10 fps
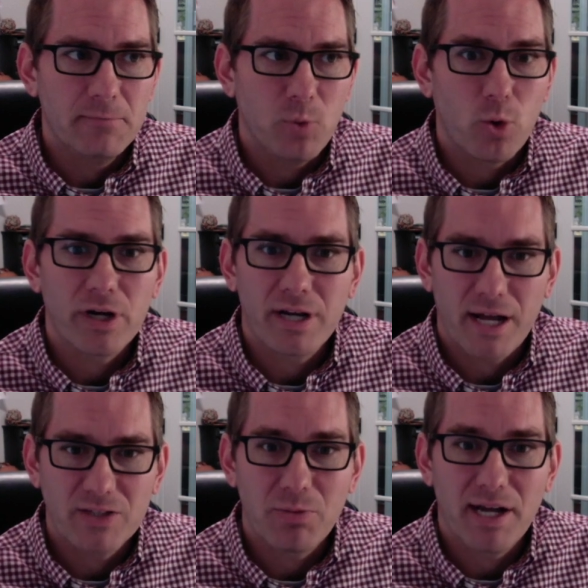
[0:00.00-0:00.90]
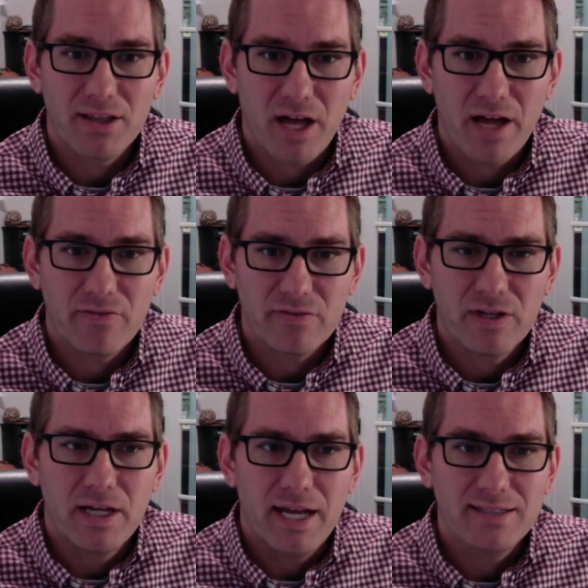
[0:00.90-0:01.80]
organize my life
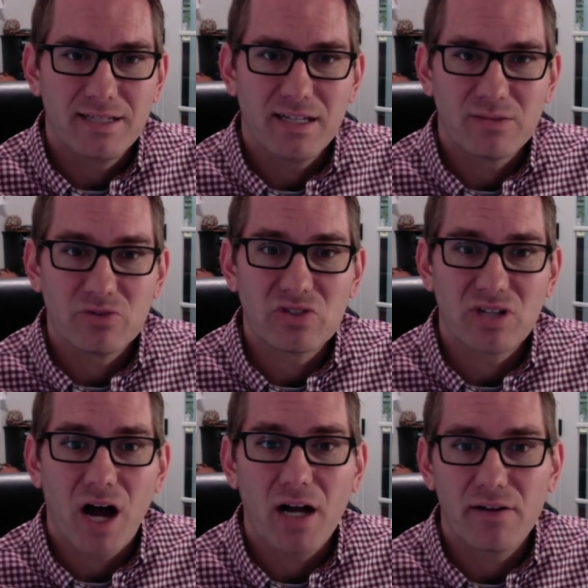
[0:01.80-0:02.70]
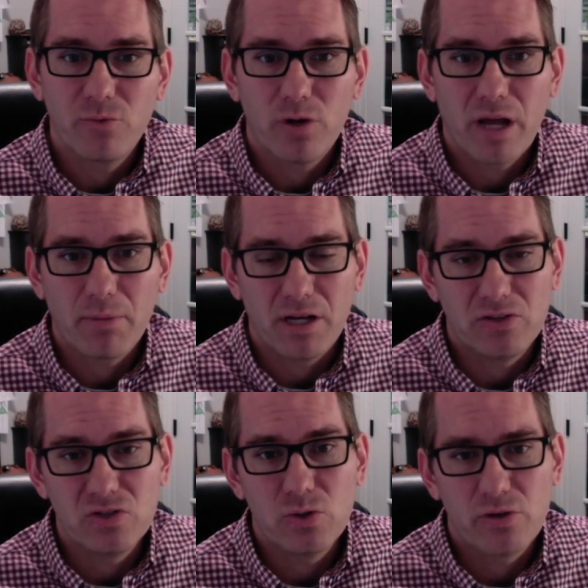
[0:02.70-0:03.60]
and take some stock of what I'm going to
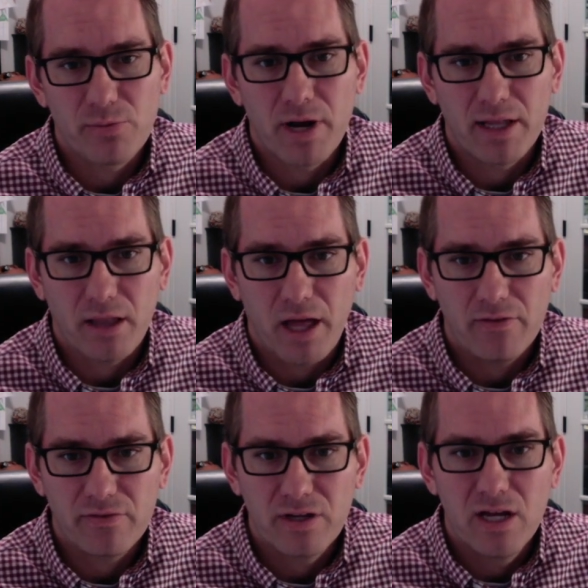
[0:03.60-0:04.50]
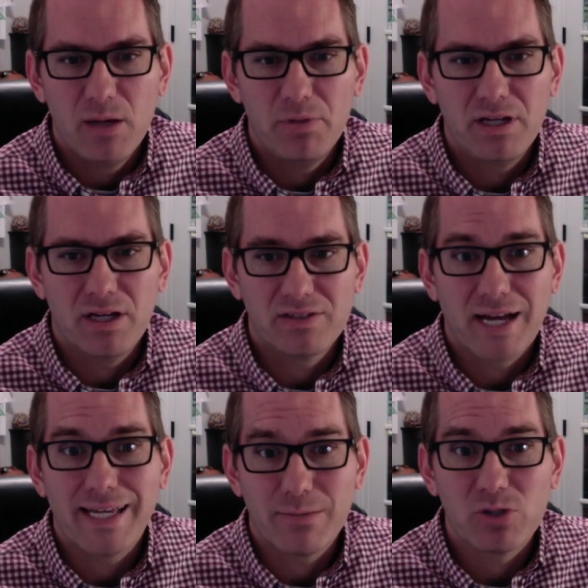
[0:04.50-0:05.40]
do with my life, because
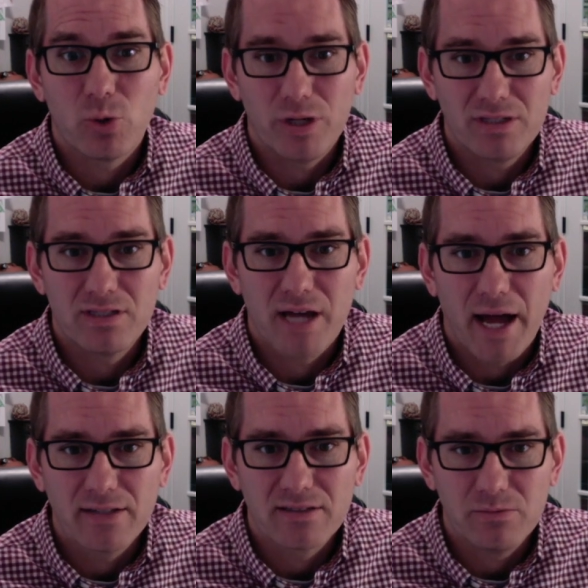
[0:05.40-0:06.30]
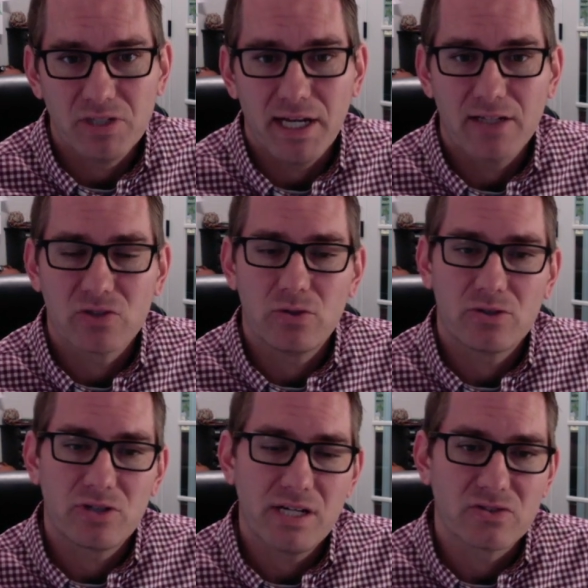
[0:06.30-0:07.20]
I am going to die someday. So it
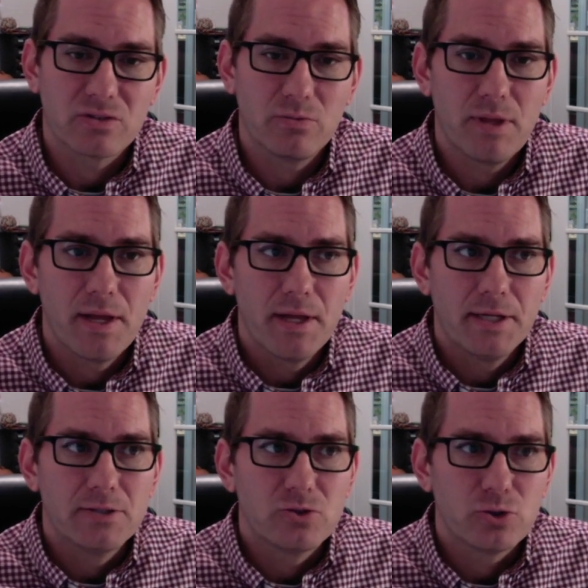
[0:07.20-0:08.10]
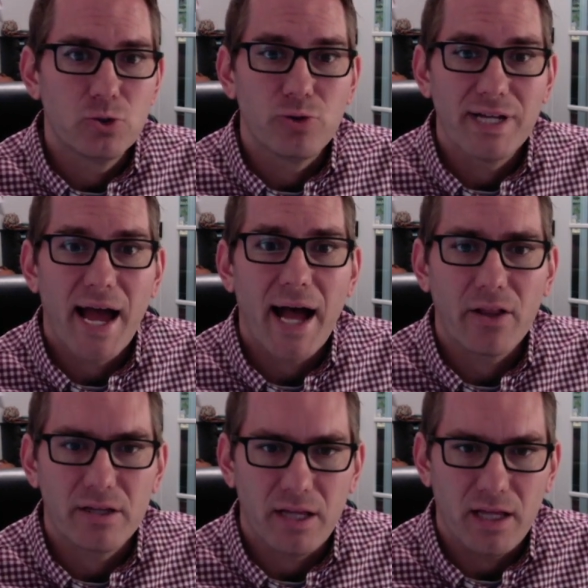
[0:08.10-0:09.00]
creates some true
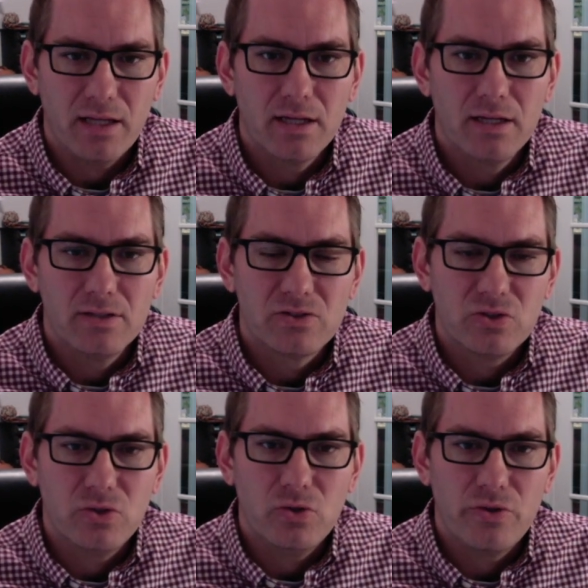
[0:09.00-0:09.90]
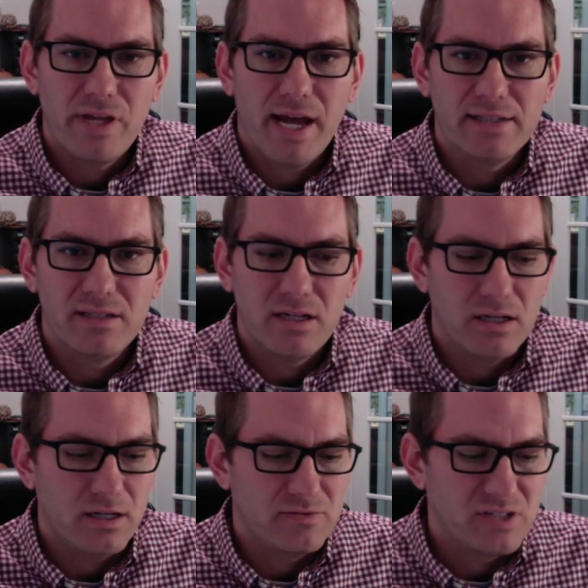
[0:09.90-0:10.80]
reality to the idea
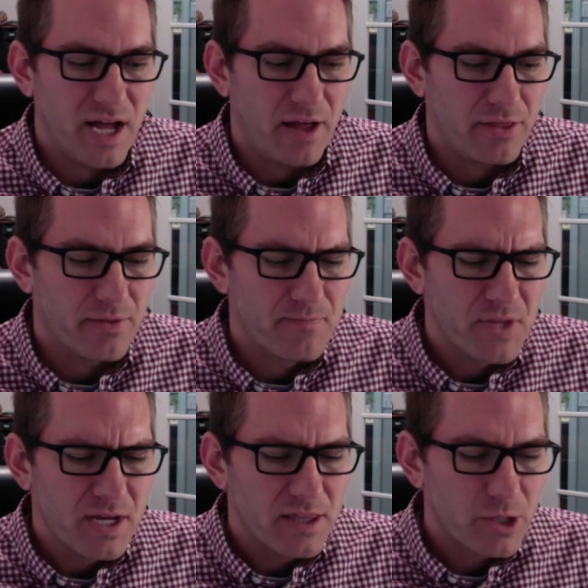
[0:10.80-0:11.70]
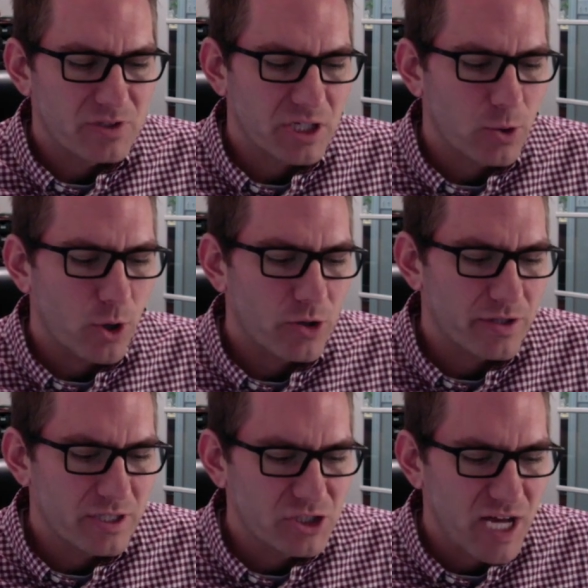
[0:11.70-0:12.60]
of death. There was a quote
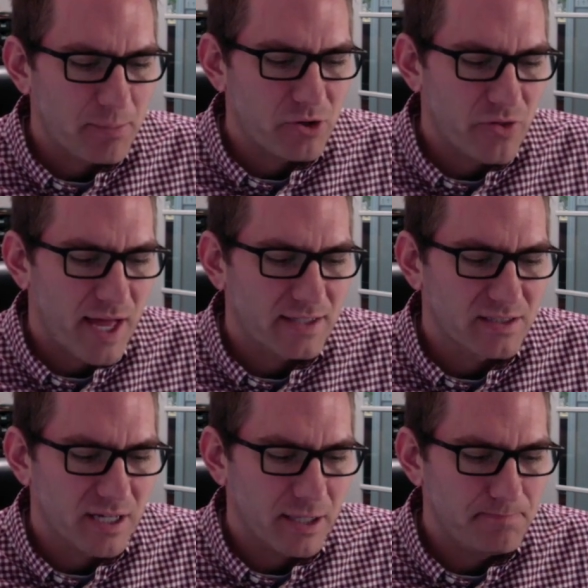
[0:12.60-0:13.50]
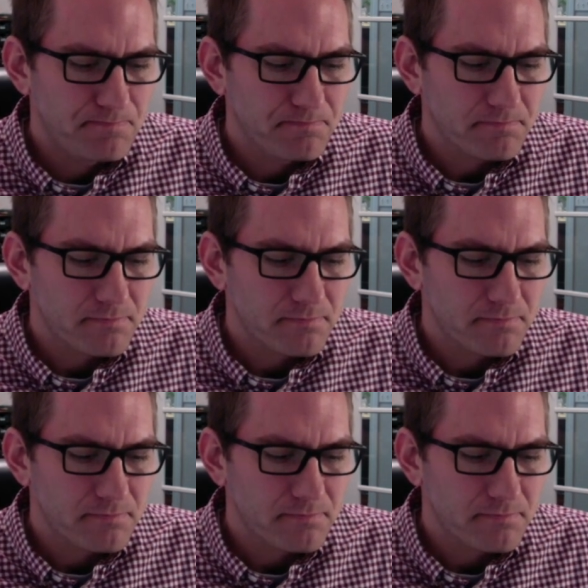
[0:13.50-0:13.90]
in the chapter that said,